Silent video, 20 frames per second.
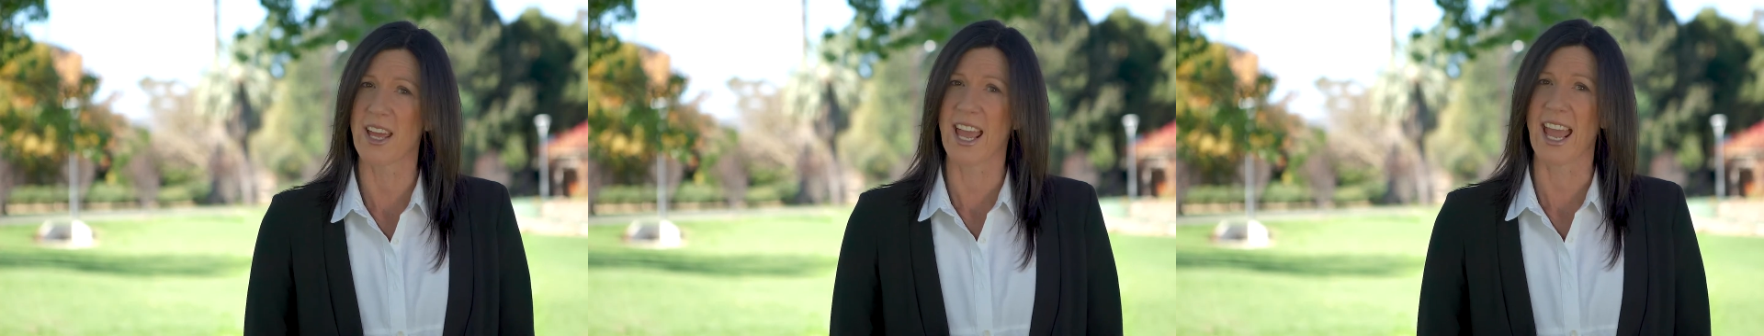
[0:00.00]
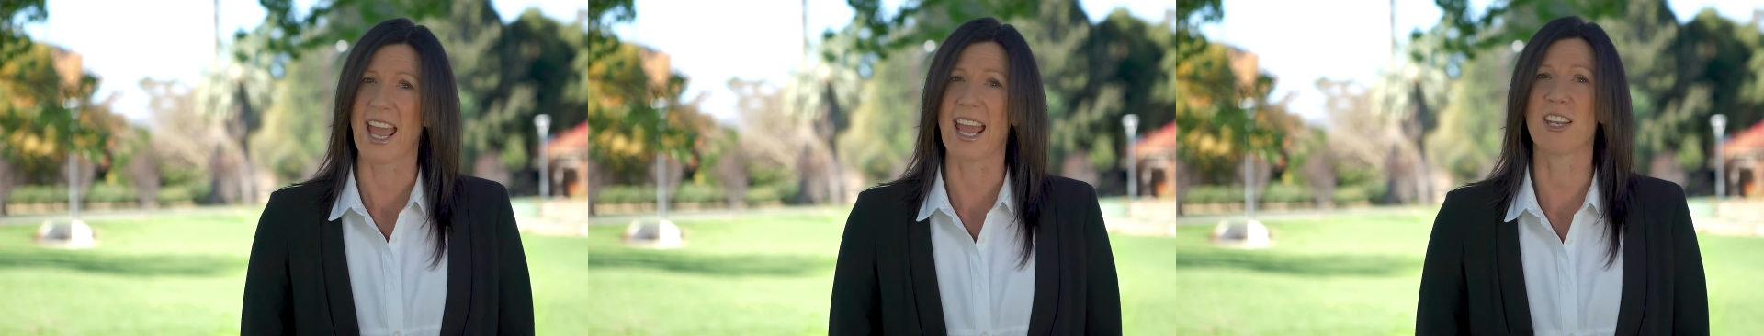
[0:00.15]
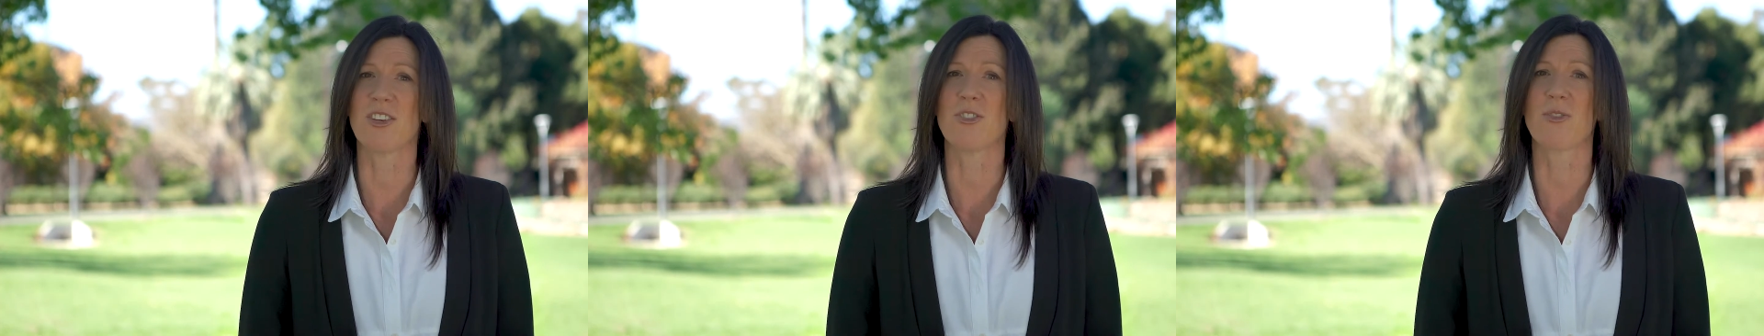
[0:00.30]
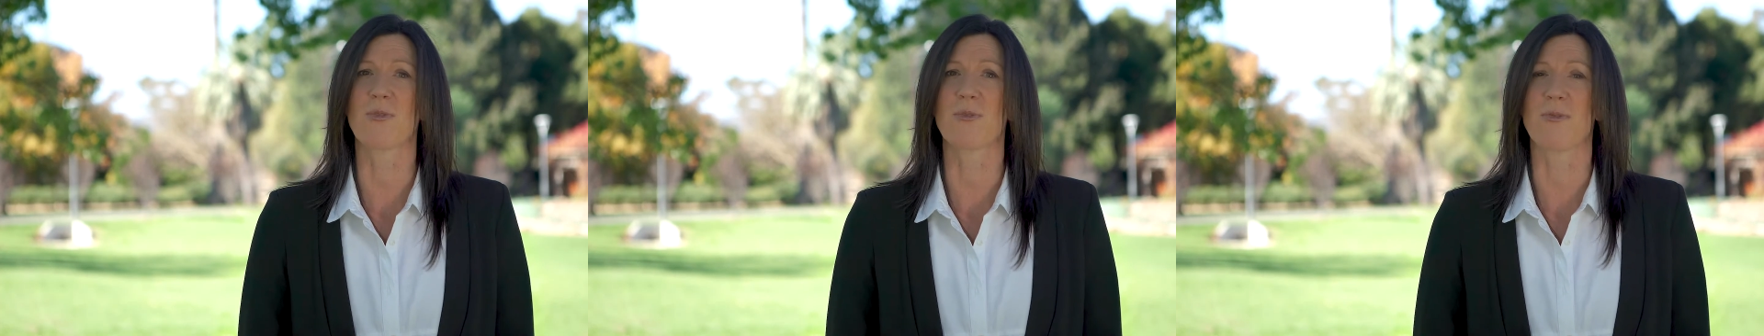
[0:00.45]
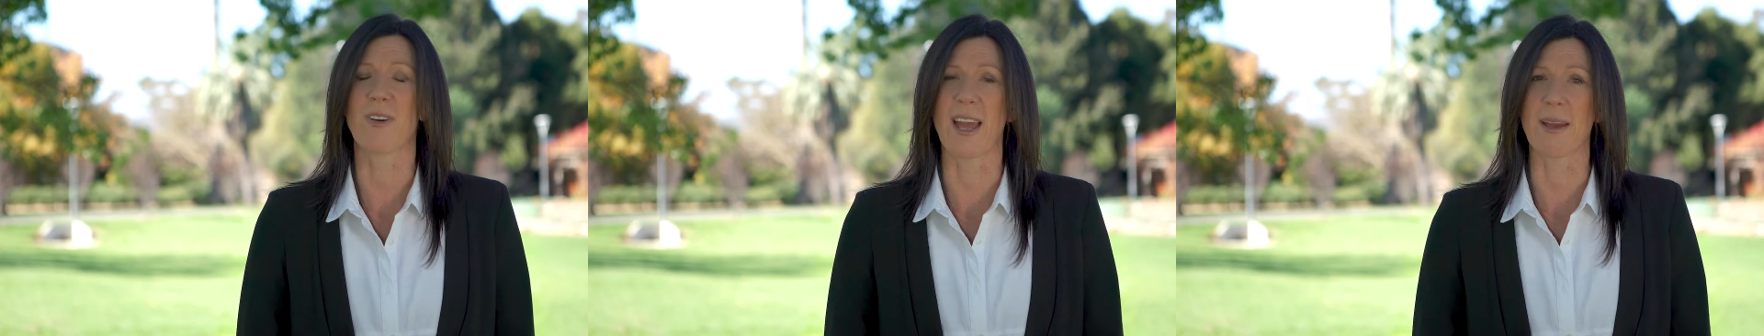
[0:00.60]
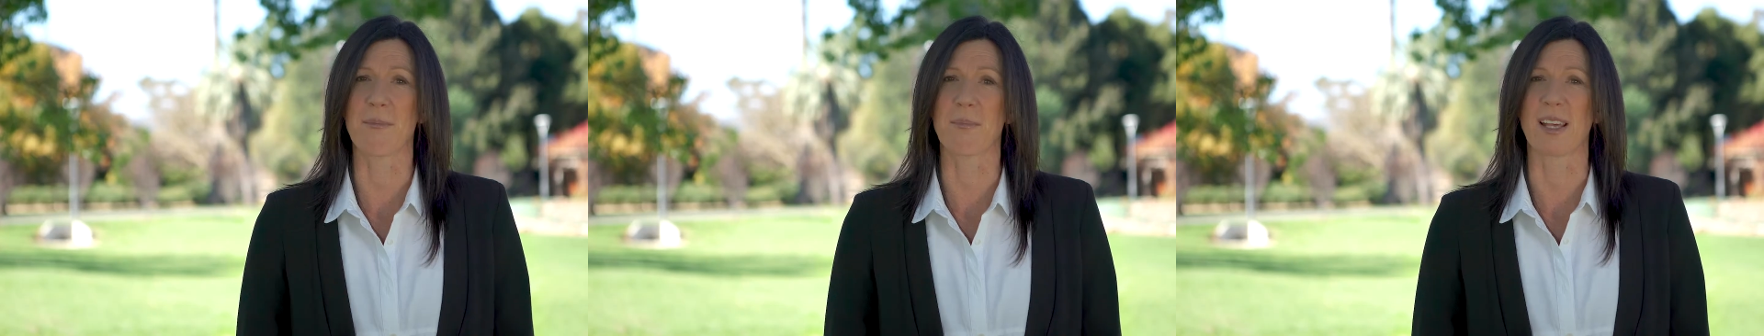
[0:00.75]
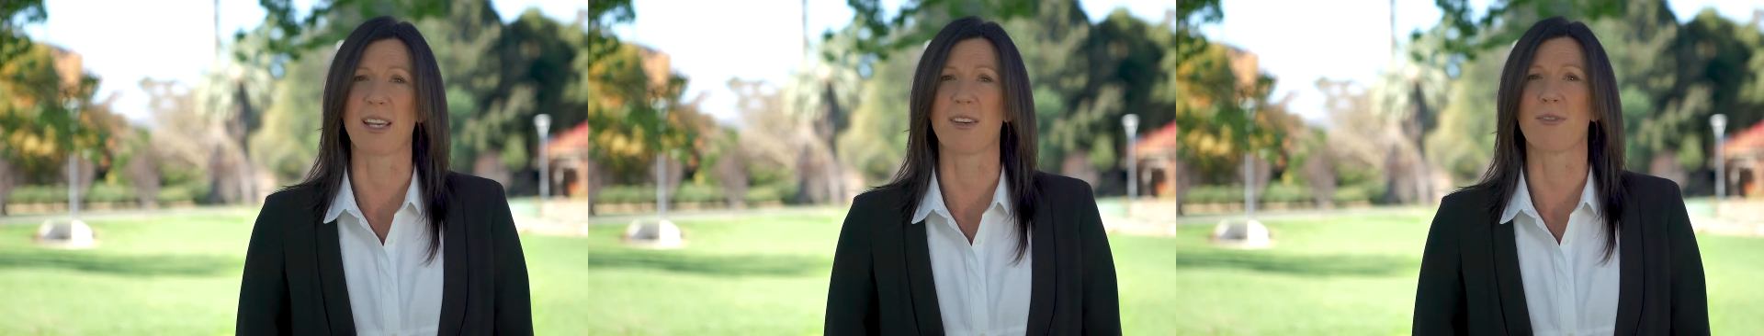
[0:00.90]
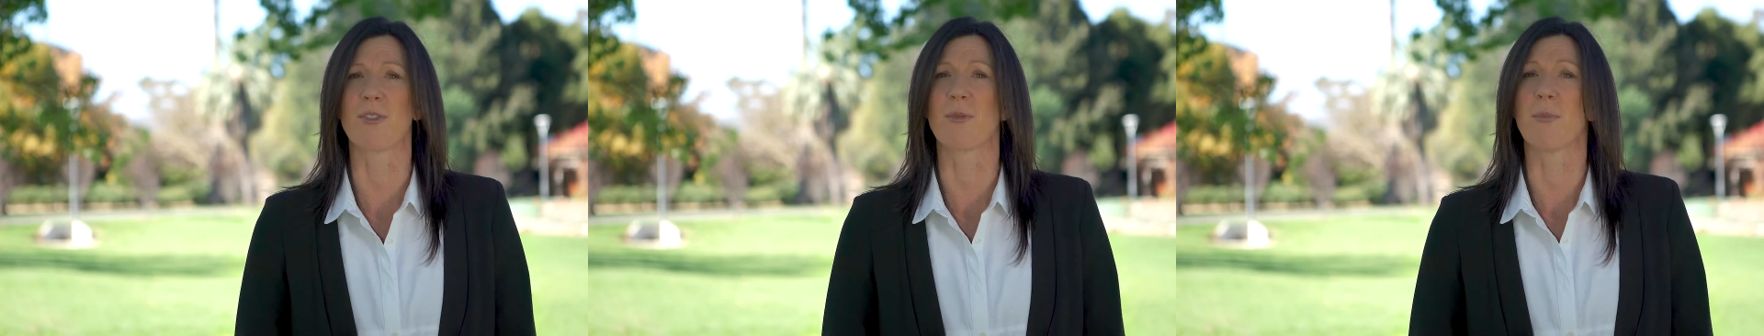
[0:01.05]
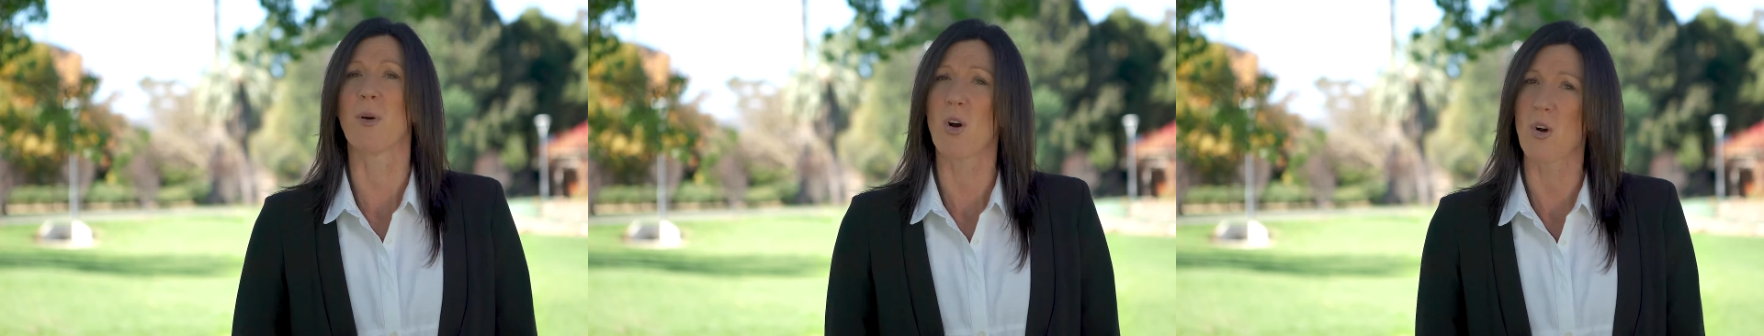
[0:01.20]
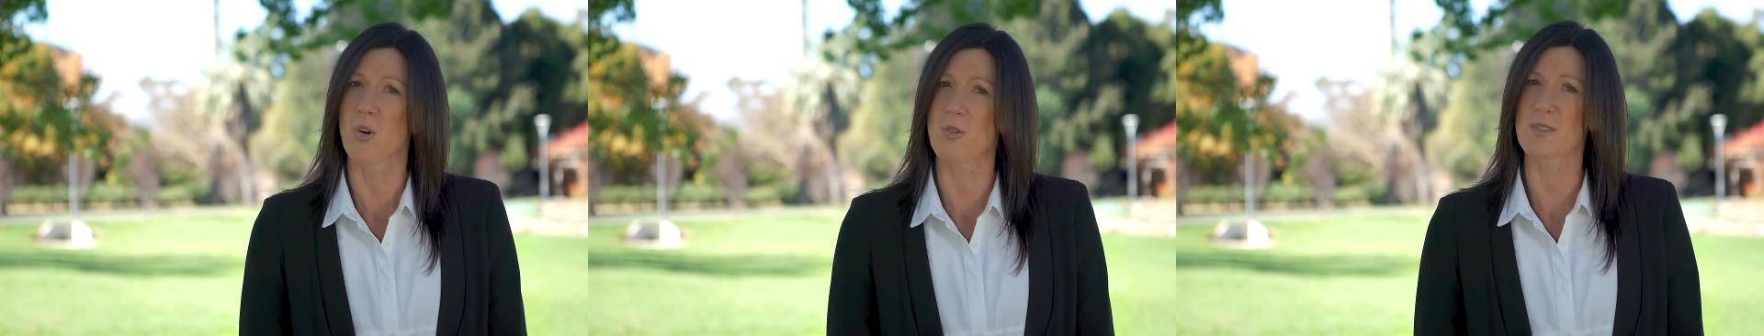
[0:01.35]
and your family from
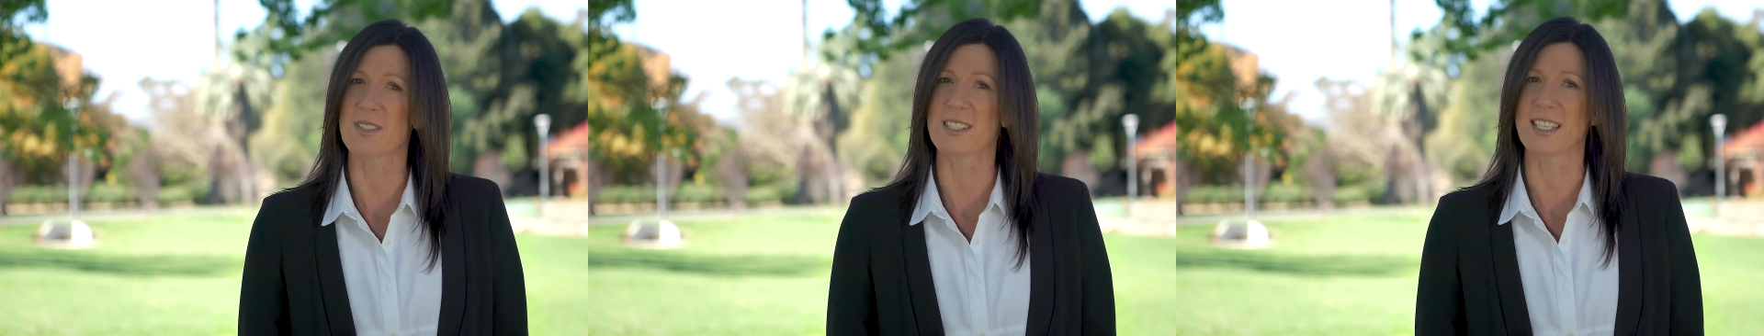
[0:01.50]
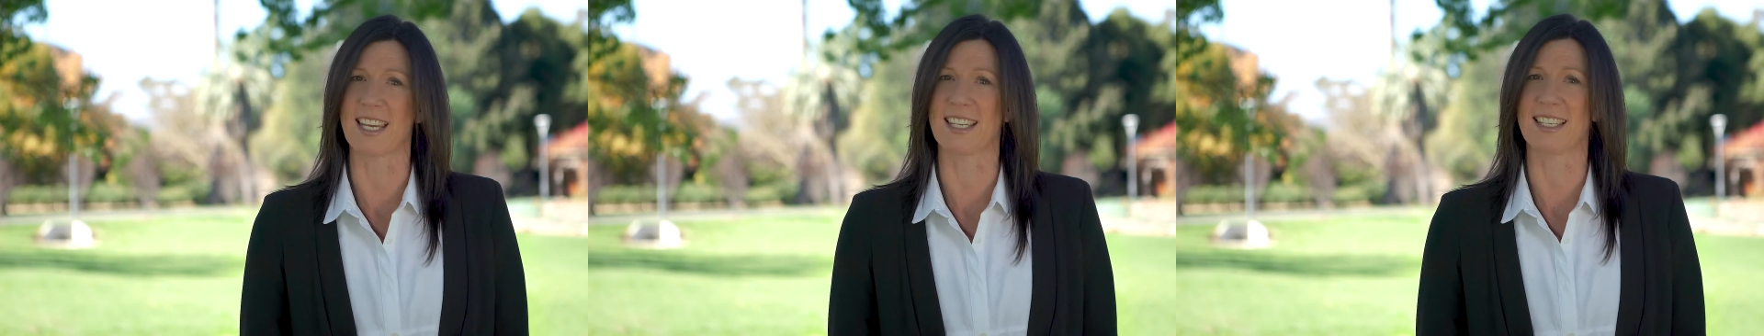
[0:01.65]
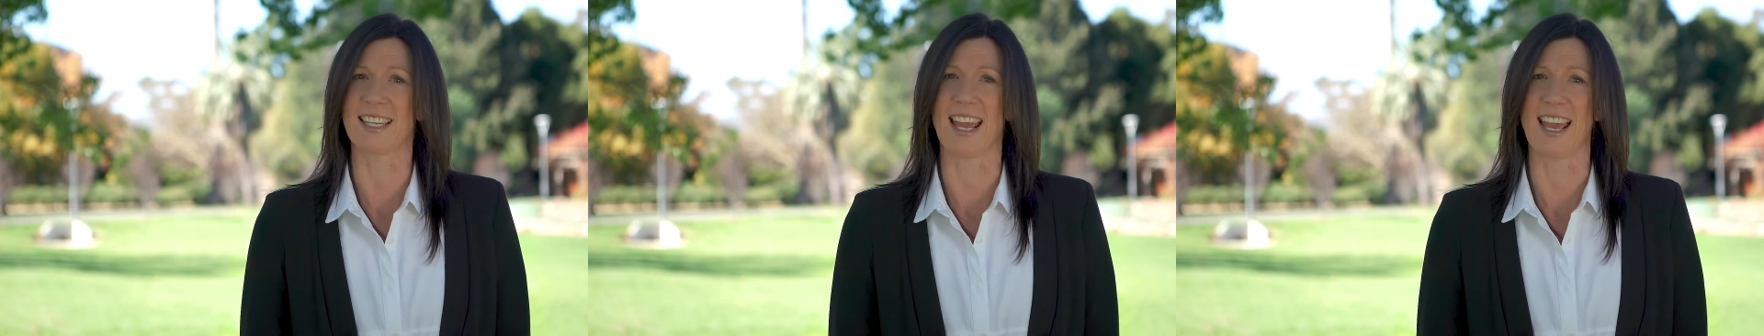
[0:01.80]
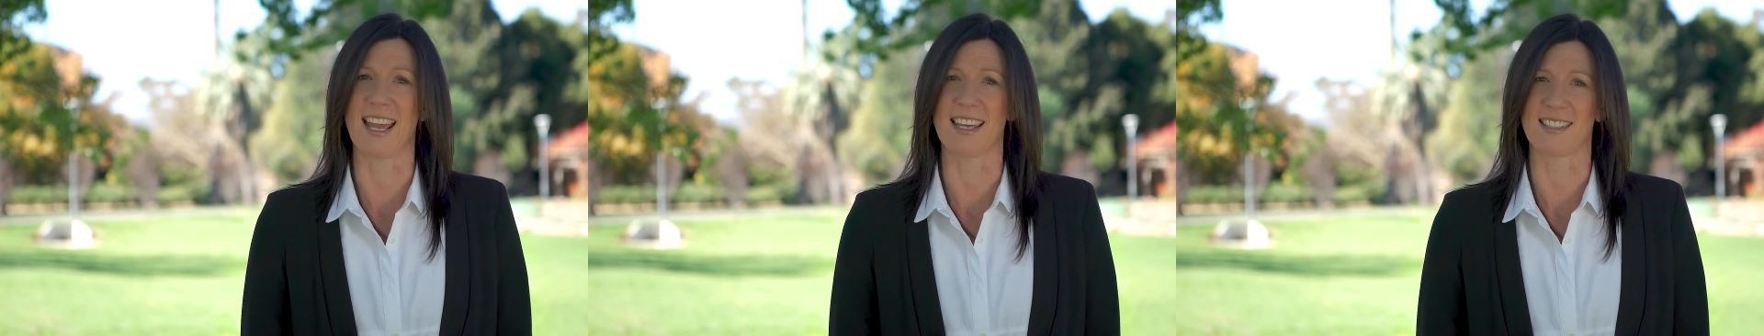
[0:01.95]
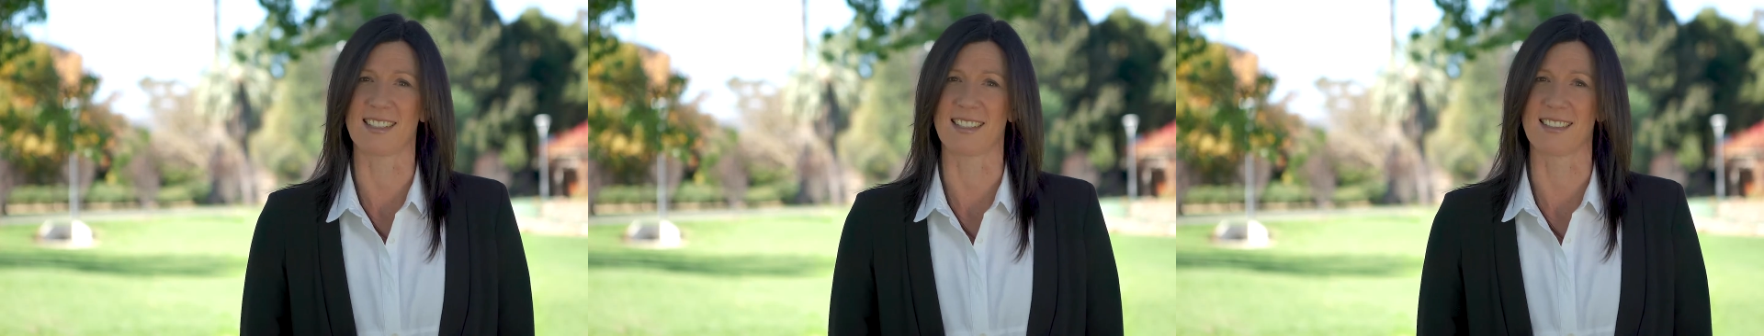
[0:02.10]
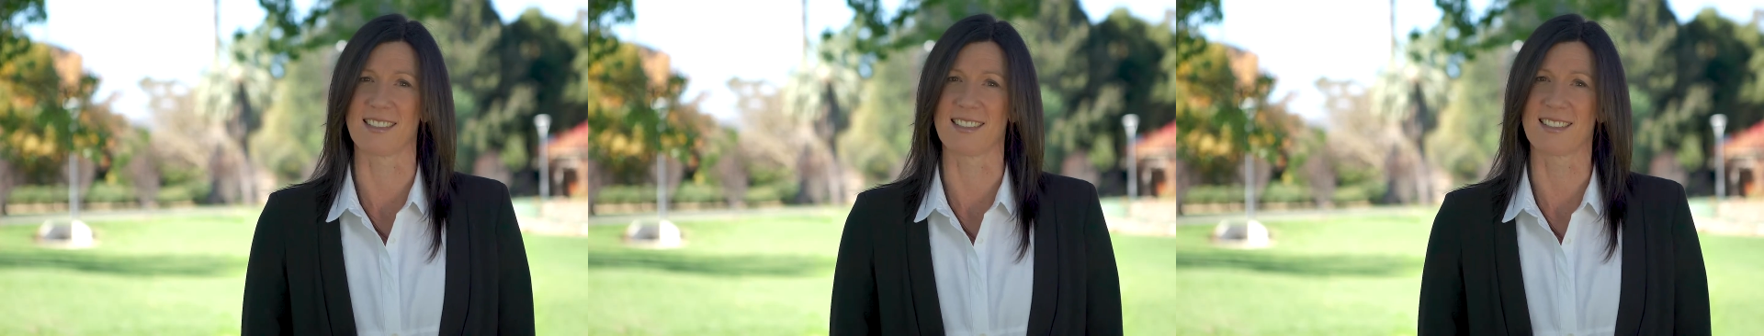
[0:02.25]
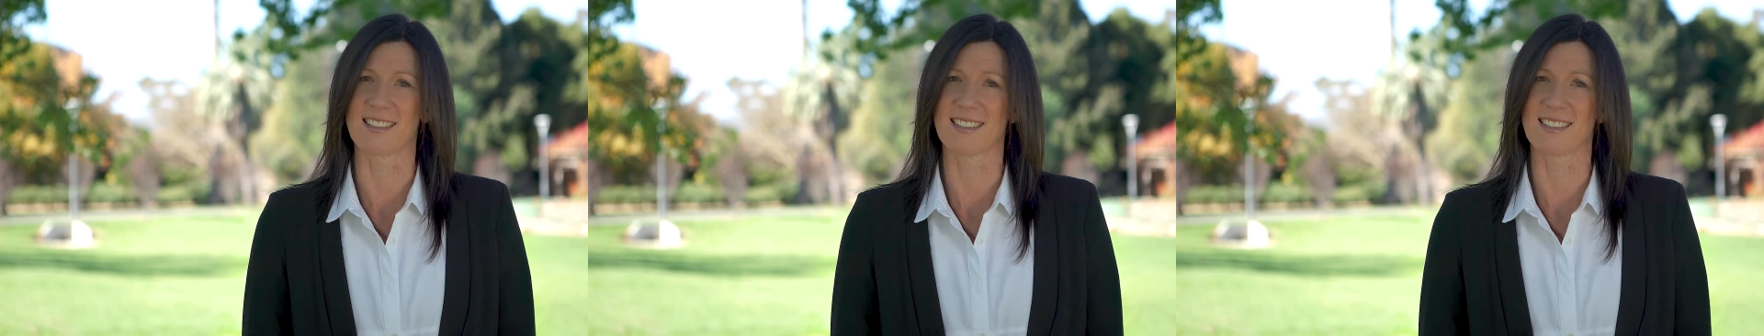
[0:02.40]
all skin cancers.